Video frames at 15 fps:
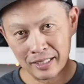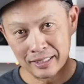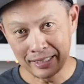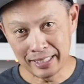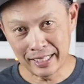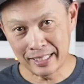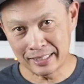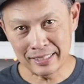
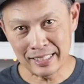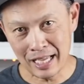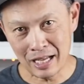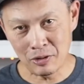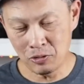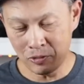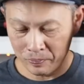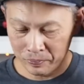get it
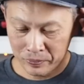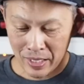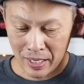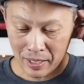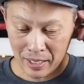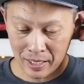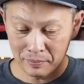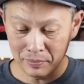now
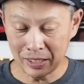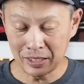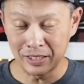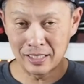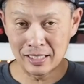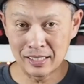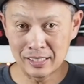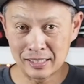uh,
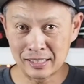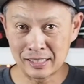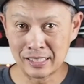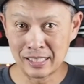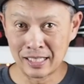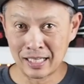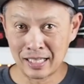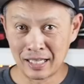
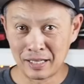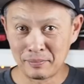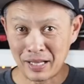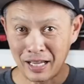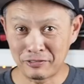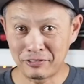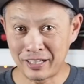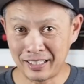because
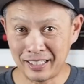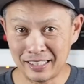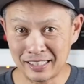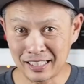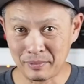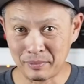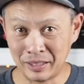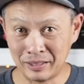Black Friday is
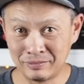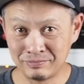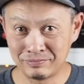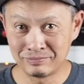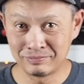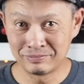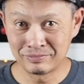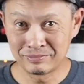coming
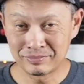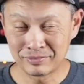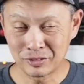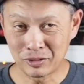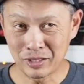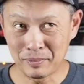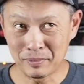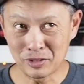
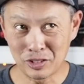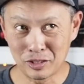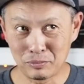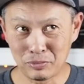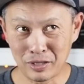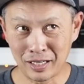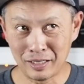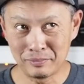or Amazon
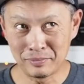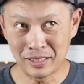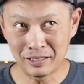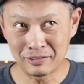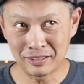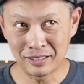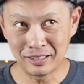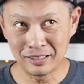Prime,
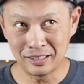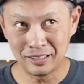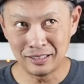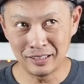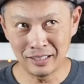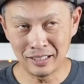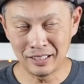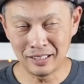Black
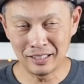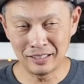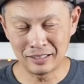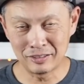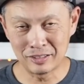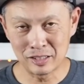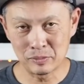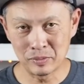Friday and
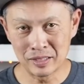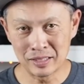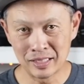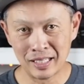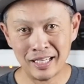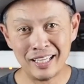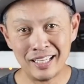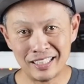Christmas.
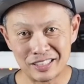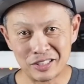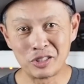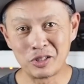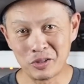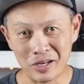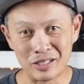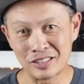It's going to
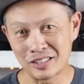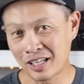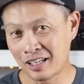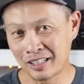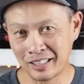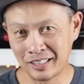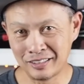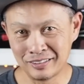go out of stock
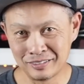again.